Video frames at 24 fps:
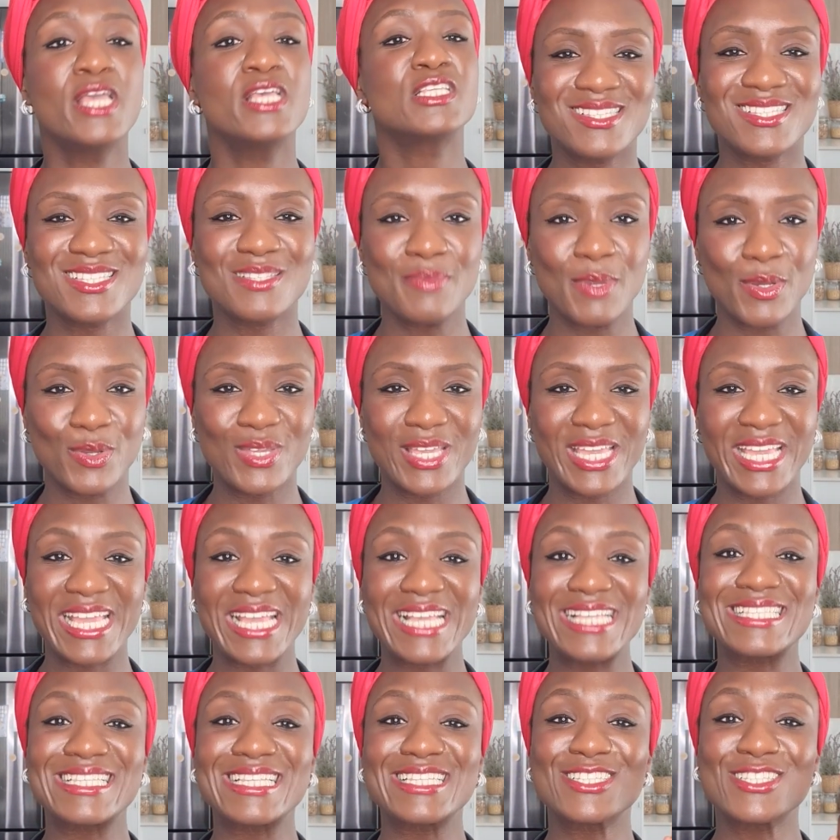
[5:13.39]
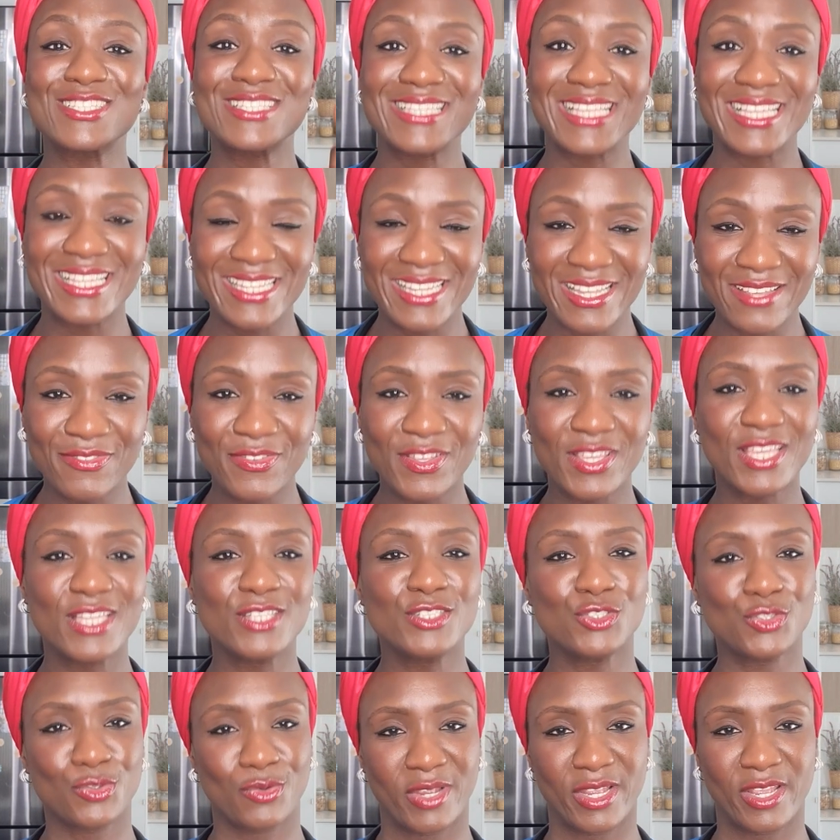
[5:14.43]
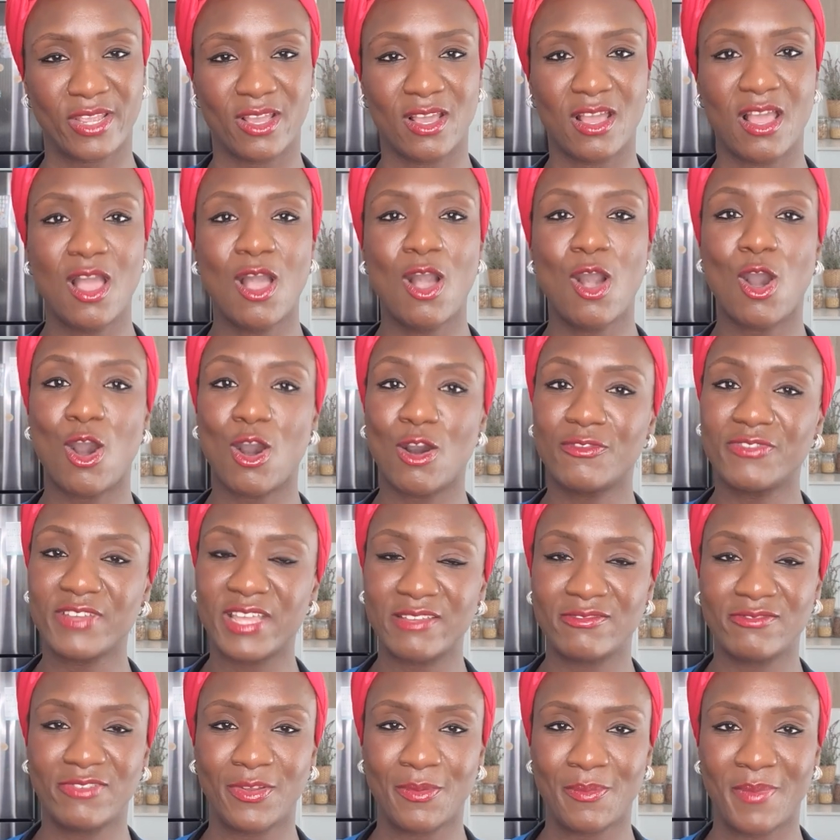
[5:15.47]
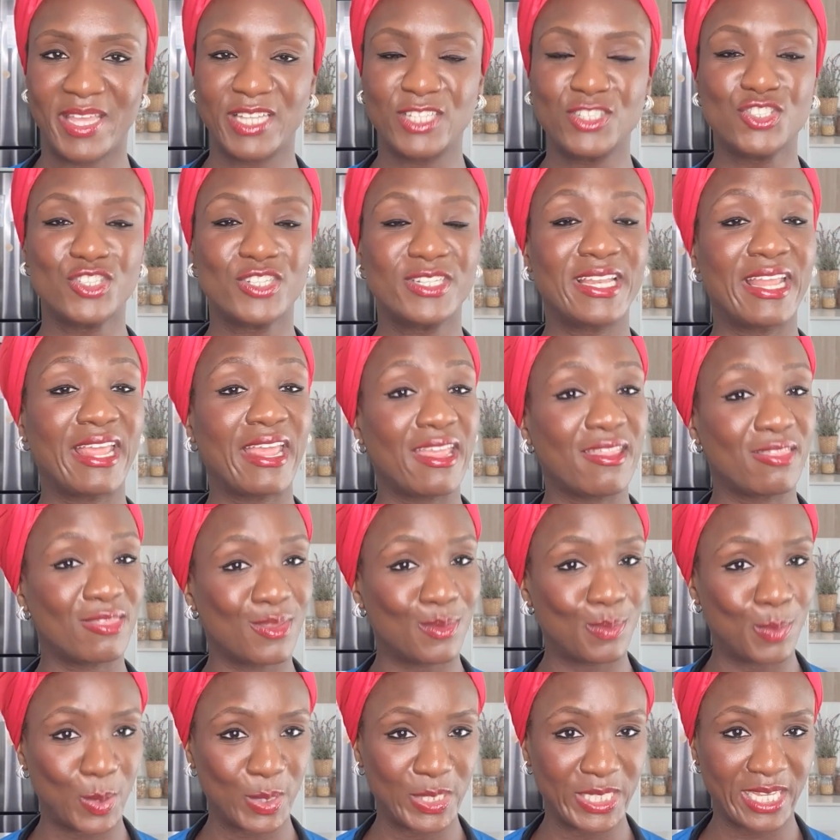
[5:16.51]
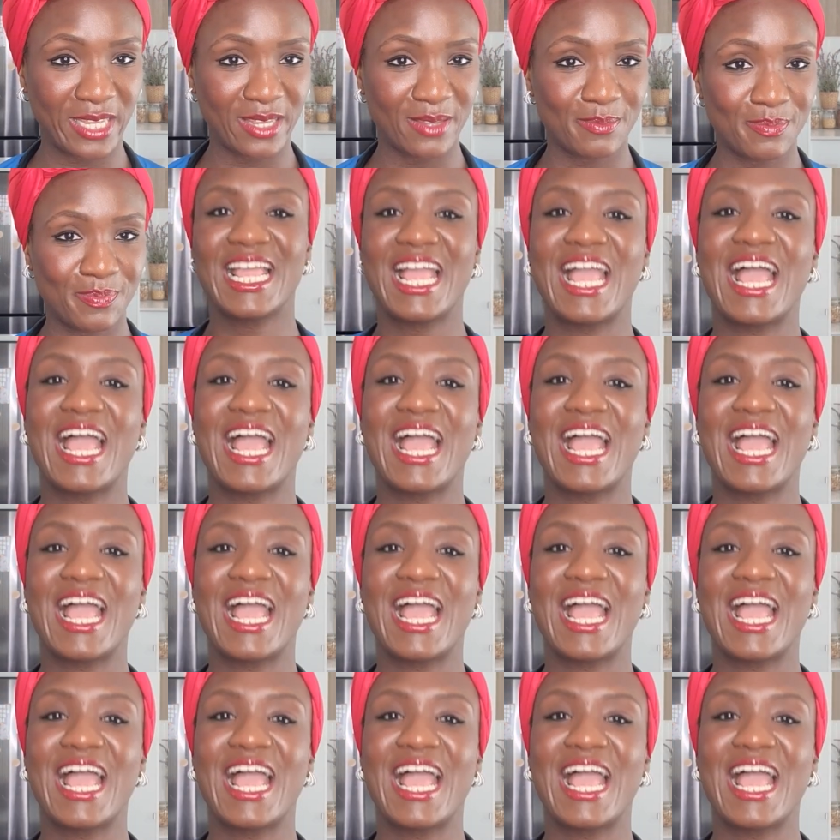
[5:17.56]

Smoking is a significant trigger of inflammation in the body.